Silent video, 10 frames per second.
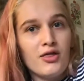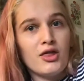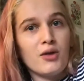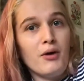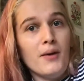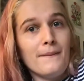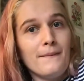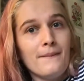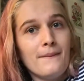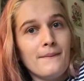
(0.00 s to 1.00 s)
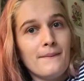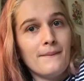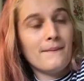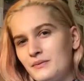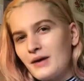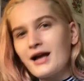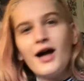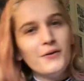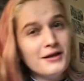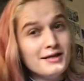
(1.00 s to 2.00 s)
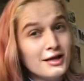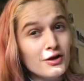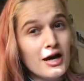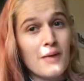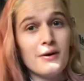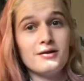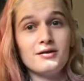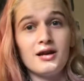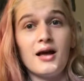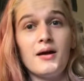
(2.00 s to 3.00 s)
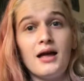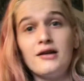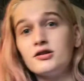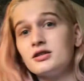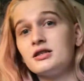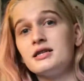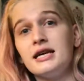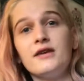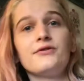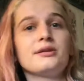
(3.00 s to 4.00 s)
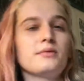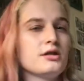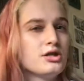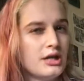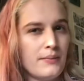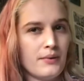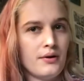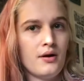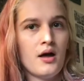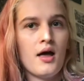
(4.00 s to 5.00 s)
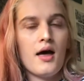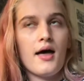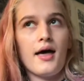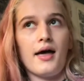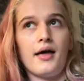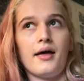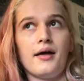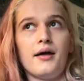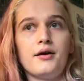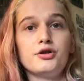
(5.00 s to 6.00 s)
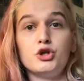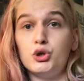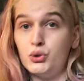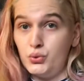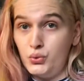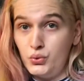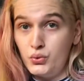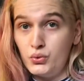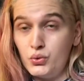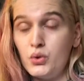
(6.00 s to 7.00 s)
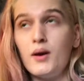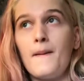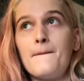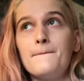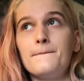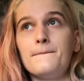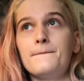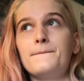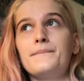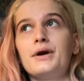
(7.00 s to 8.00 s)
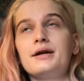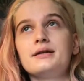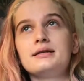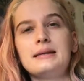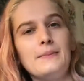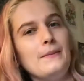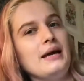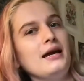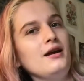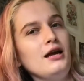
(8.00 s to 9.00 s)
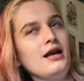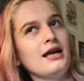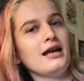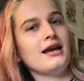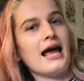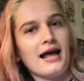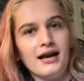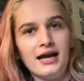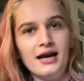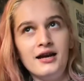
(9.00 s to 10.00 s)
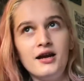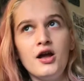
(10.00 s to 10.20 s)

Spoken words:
the bomb. I can't really tell you how long it's going to take for something to ship to you, but to me in Adelaide,